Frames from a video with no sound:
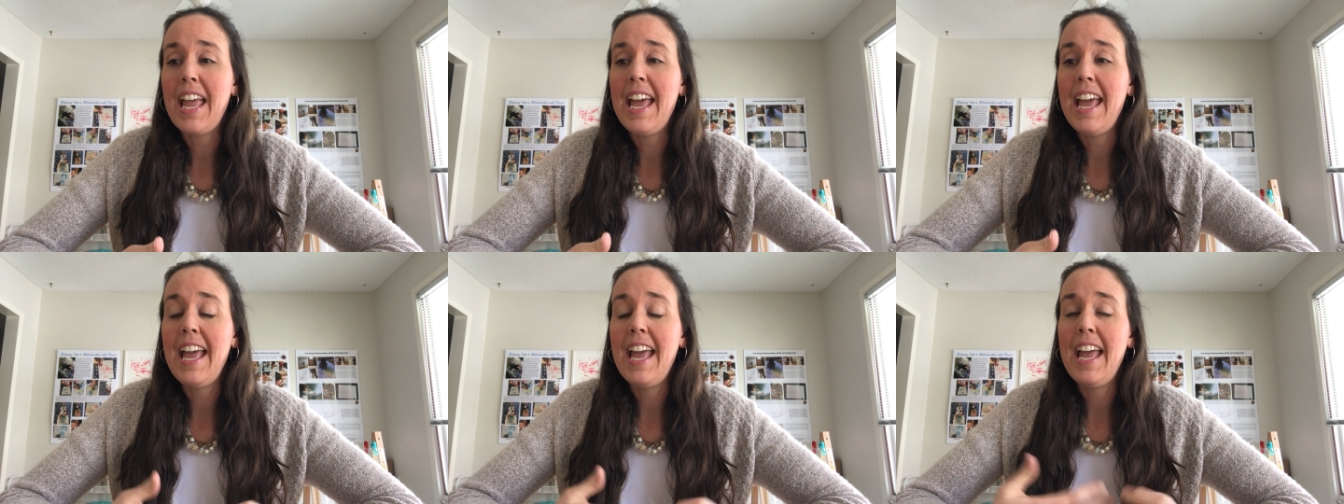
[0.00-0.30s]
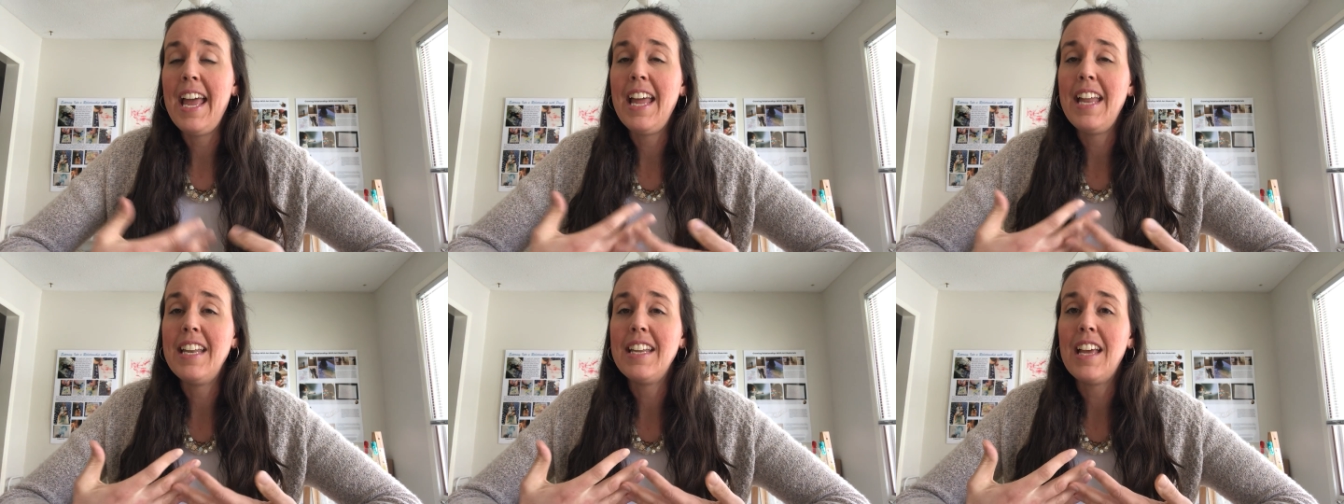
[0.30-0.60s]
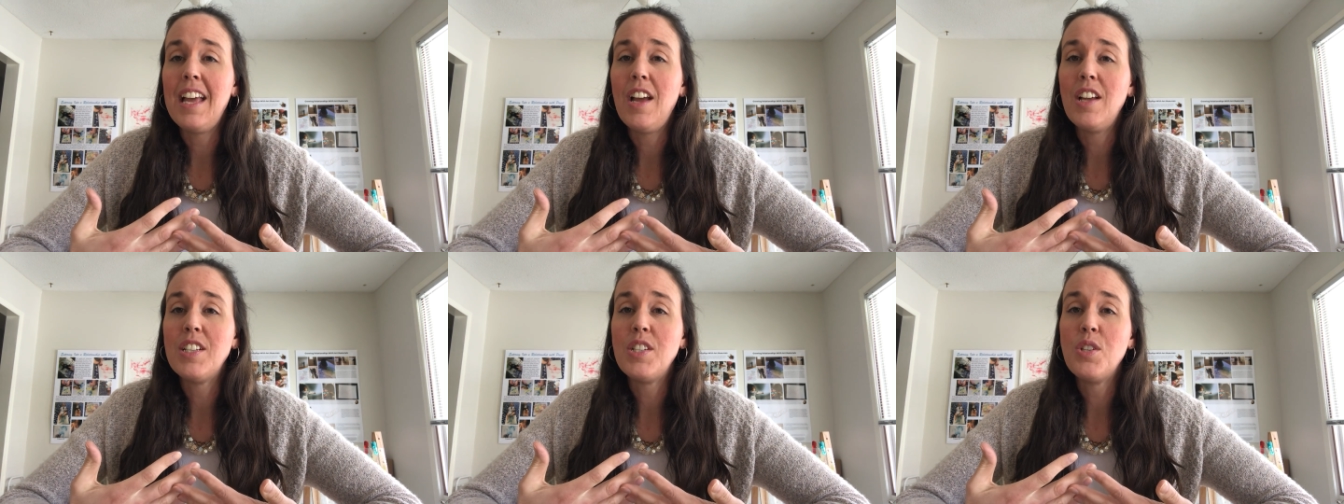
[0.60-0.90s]

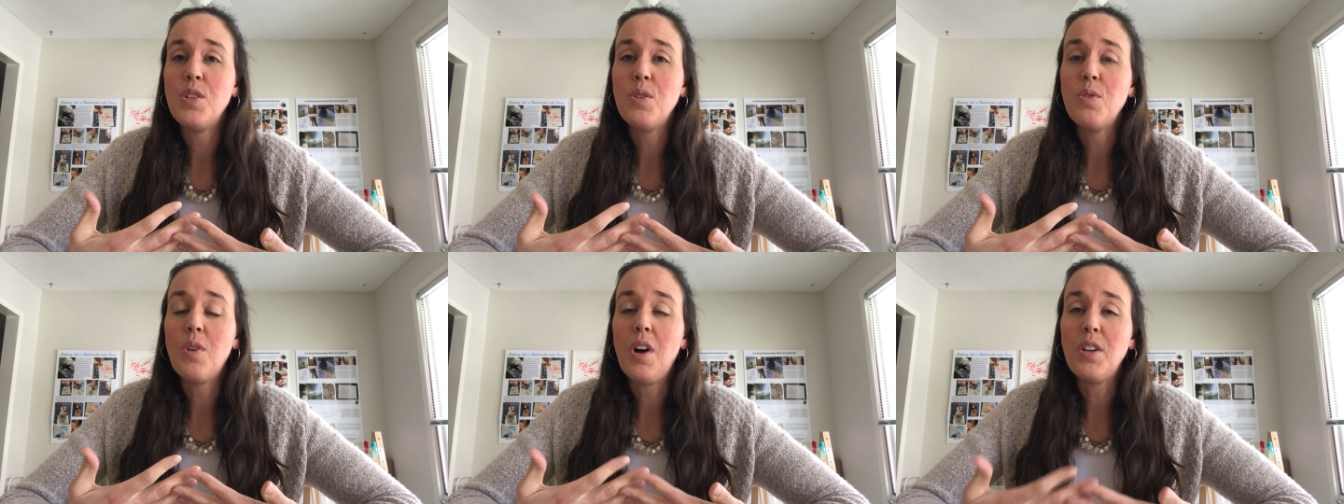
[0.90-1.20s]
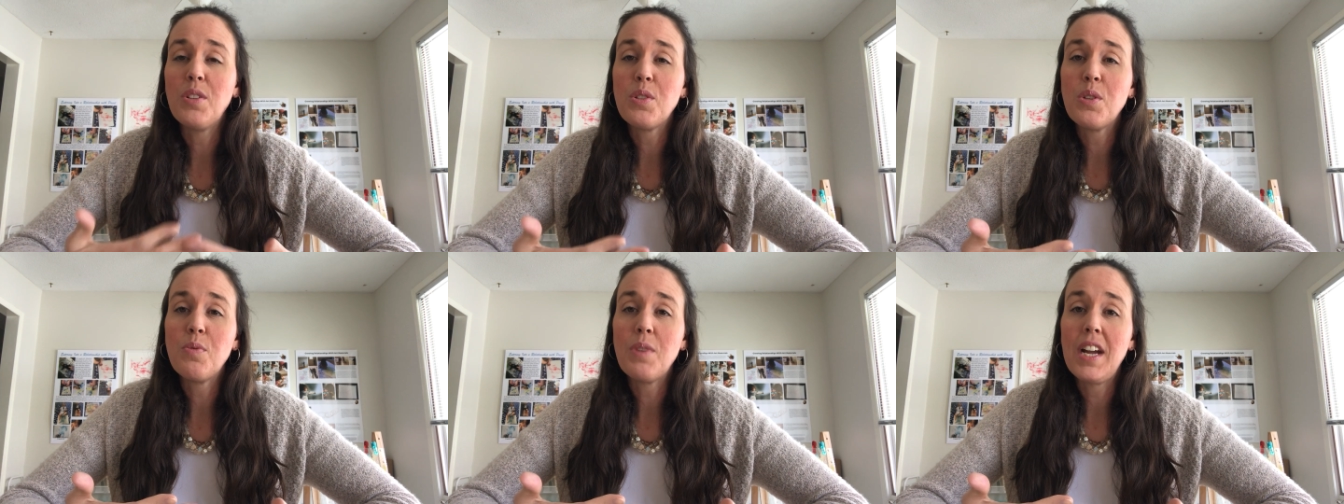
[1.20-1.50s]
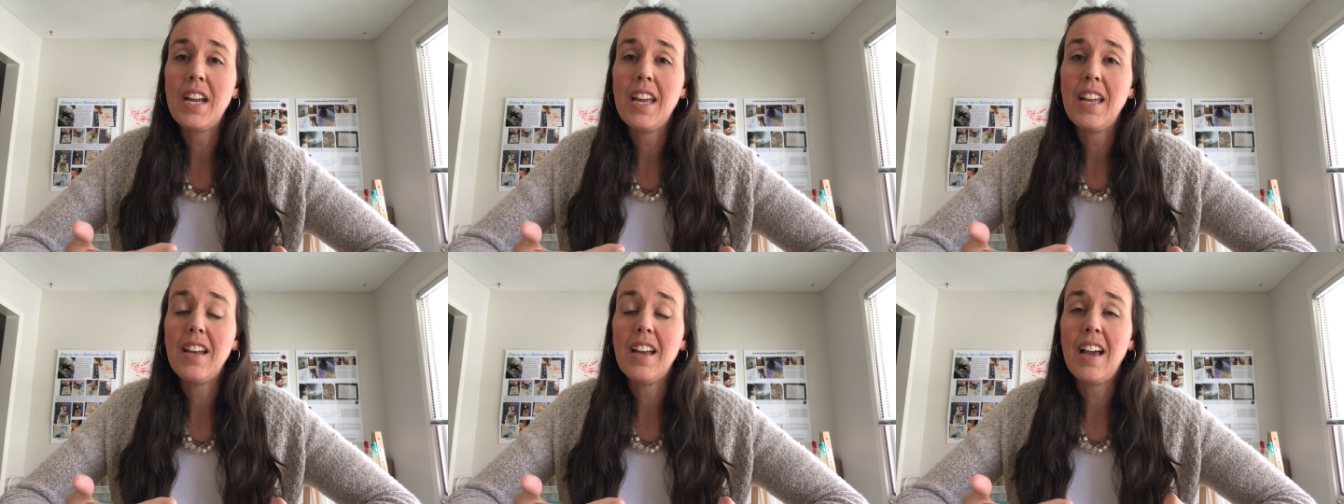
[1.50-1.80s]
and to also
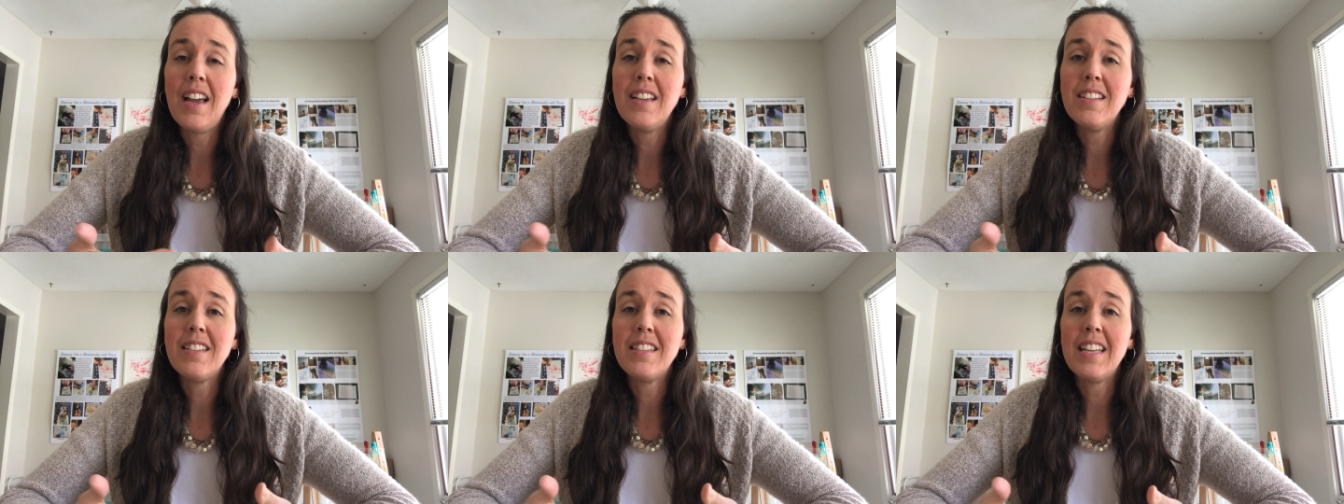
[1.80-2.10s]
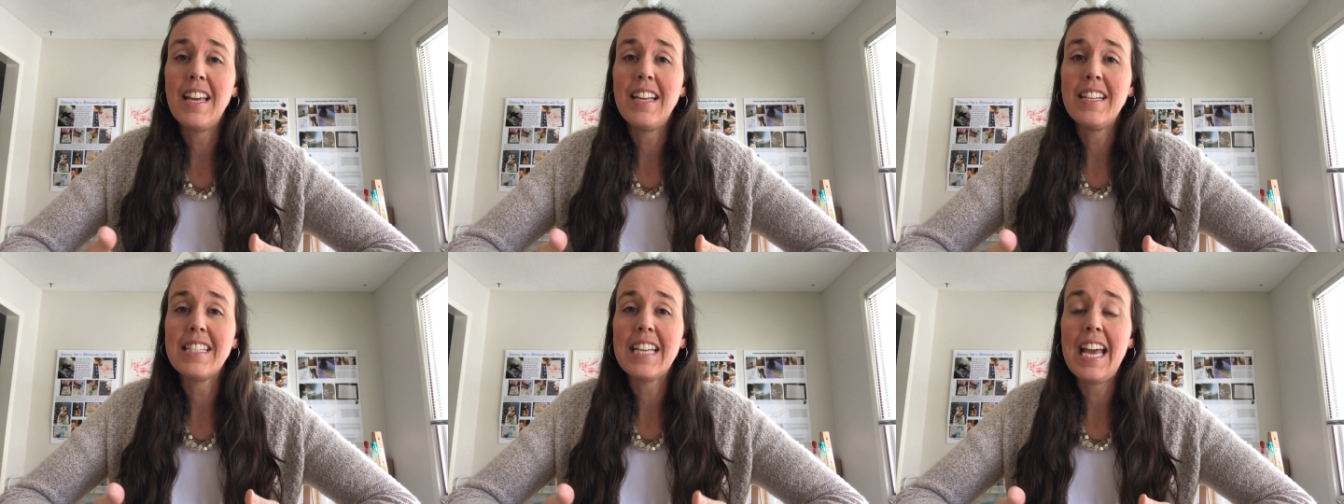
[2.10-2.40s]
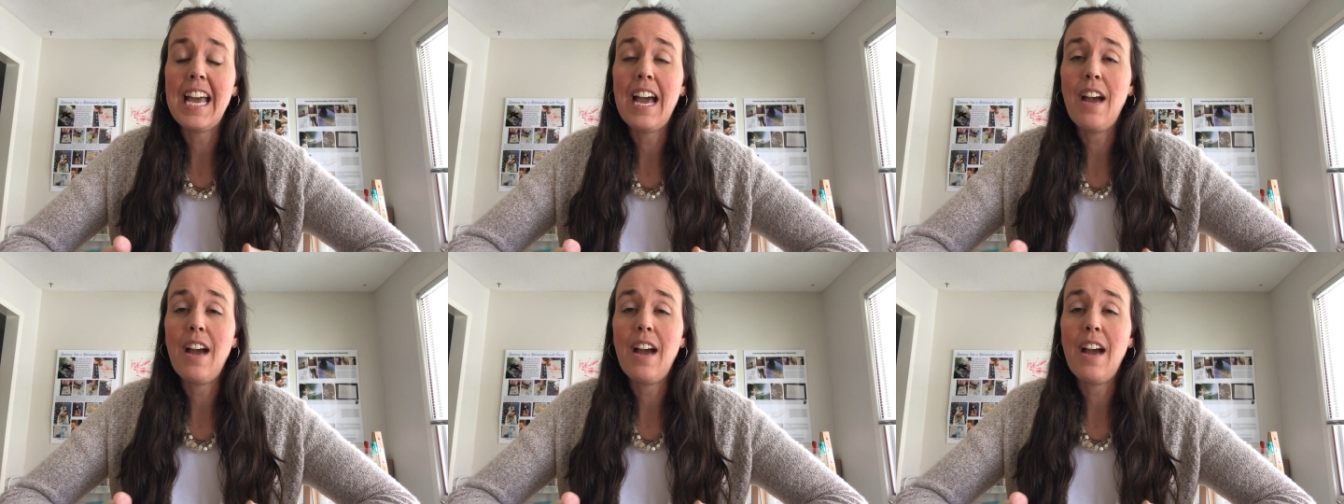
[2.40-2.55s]
recognize that